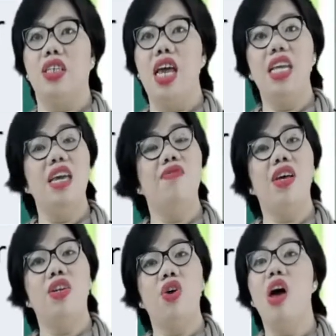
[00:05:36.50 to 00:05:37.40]
and
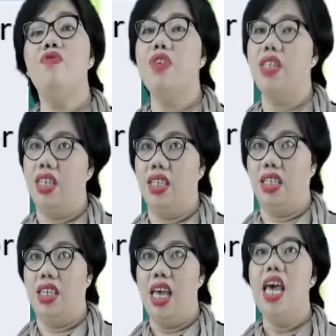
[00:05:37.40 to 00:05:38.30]
even
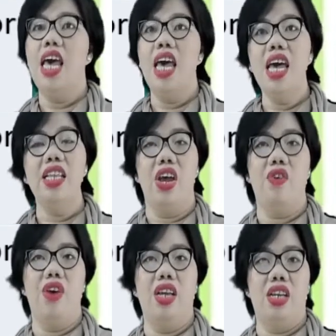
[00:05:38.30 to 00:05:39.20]
confidence, and a
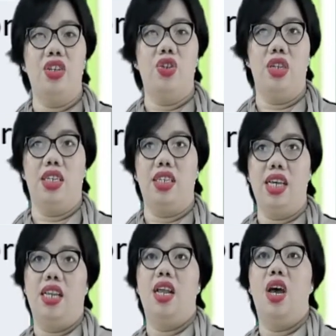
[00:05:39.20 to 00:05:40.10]
readiness to
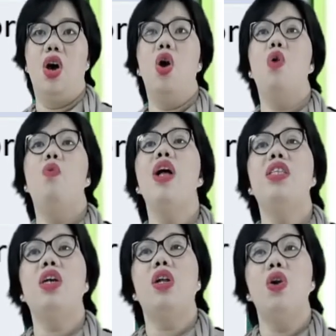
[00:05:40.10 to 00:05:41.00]
listen. While
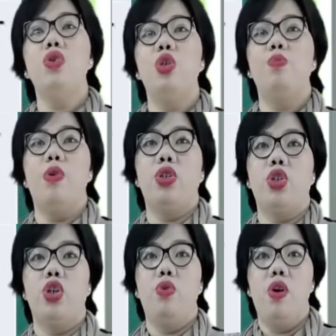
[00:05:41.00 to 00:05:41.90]
the closed
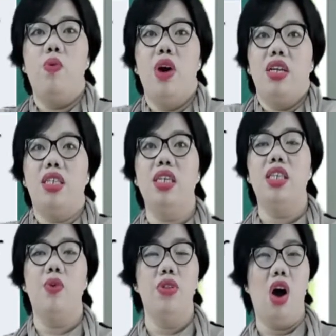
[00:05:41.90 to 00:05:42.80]
posture where one is
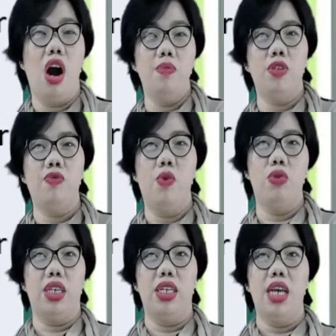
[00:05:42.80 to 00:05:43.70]
sitting with arms
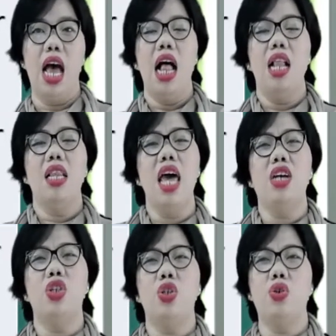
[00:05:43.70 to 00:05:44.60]
folded,
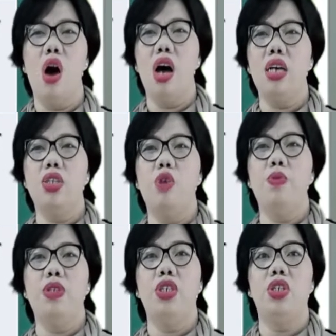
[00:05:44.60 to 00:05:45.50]
legs crossed or
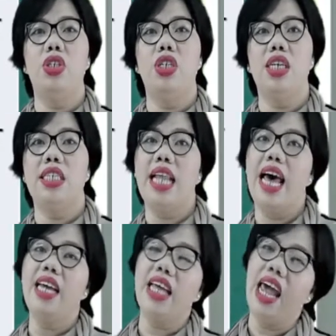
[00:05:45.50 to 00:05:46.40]
positioned in a
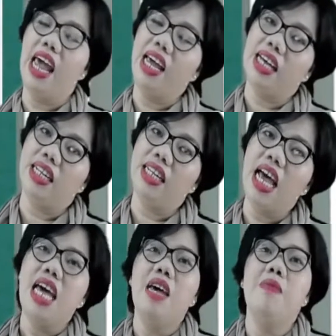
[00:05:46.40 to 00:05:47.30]
slight angle
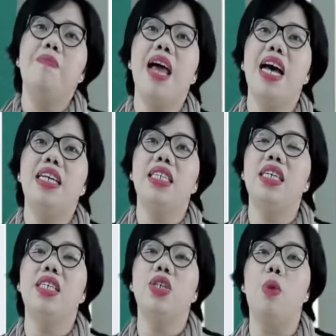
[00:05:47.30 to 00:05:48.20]
implies
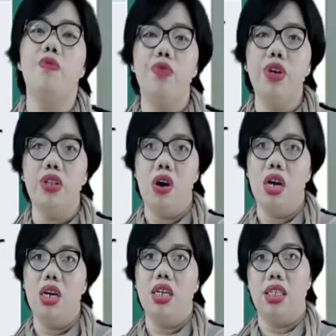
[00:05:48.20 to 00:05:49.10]
discomfort
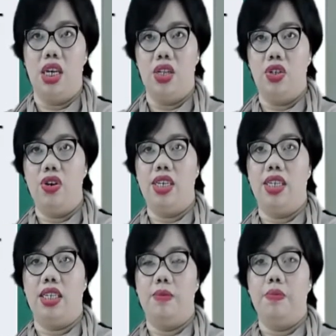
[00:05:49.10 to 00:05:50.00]
or disinterest.